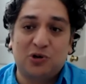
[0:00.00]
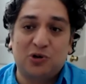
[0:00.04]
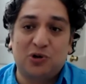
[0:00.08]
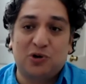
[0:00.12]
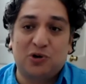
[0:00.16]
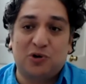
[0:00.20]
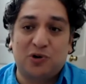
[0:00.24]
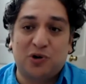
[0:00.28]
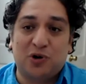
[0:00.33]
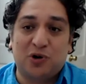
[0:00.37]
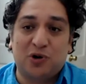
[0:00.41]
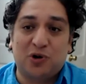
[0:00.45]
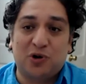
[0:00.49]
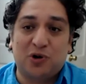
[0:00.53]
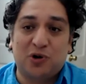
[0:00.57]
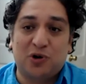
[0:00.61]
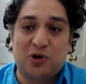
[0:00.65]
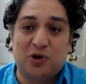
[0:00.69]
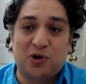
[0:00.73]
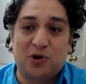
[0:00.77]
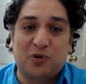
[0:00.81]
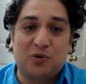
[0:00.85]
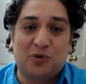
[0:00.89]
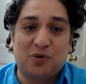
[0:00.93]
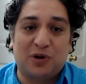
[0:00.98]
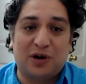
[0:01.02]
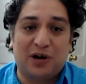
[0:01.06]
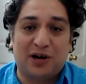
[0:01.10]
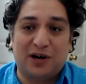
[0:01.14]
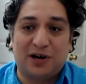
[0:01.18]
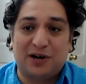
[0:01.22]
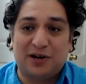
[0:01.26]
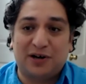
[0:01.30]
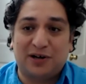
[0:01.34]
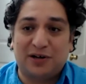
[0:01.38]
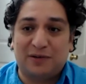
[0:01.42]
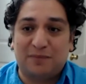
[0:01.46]
don't
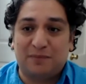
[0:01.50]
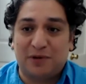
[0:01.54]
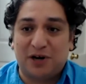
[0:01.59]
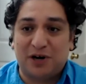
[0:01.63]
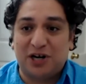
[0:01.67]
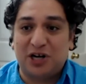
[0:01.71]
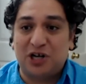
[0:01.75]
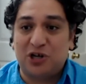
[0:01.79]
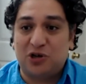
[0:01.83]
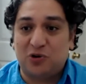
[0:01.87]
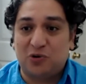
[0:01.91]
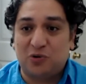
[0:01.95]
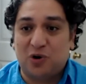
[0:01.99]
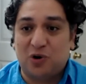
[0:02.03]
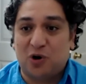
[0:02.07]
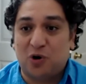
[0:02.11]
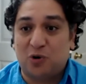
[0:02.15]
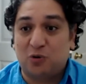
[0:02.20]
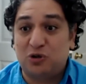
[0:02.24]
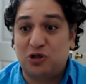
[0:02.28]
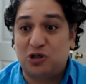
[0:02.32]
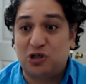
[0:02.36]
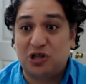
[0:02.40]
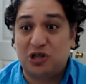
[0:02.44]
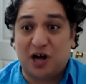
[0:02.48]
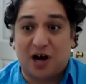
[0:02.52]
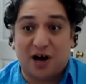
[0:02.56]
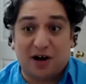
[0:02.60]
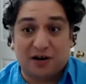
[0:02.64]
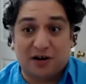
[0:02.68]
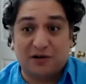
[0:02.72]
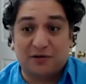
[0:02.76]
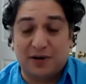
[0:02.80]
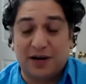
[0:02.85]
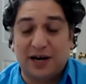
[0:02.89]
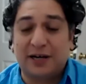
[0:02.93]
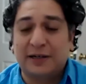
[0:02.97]
owe money, you owe stock,
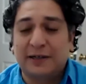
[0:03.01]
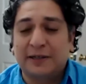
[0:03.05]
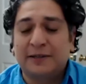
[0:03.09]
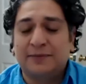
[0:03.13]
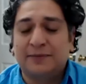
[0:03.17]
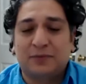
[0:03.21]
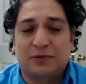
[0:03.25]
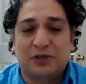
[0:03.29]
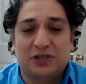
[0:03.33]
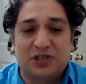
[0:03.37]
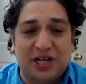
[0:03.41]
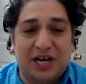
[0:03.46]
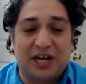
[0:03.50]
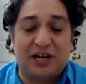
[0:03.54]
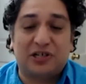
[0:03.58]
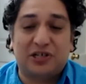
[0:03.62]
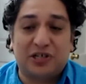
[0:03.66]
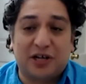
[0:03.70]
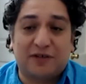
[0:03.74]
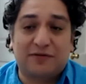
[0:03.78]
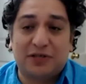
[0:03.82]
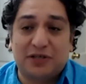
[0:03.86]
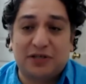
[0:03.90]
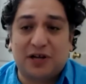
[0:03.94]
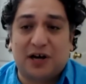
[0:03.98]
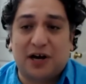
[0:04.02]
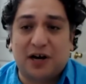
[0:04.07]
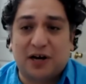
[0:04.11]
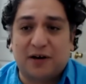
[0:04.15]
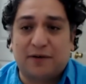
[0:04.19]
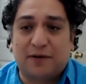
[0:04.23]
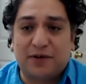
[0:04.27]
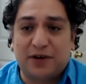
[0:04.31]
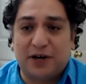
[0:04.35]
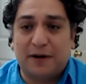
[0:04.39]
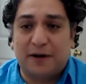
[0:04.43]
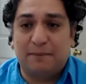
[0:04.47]
right? Shares of stock
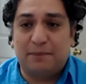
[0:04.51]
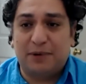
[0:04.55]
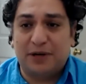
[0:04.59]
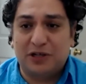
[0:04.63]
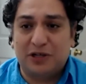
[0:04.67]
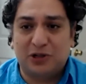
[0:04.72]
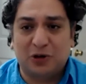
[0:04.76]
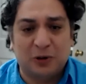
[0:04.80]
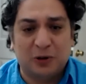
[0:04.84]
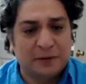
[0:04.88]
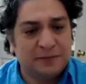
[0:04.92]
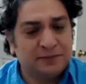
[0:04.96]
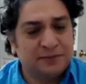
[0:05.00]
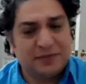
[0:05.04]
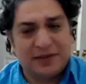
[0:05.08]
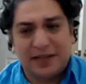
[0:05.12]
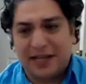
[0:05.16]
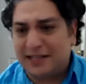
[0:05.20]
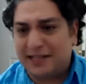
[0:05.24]
of companies. So let's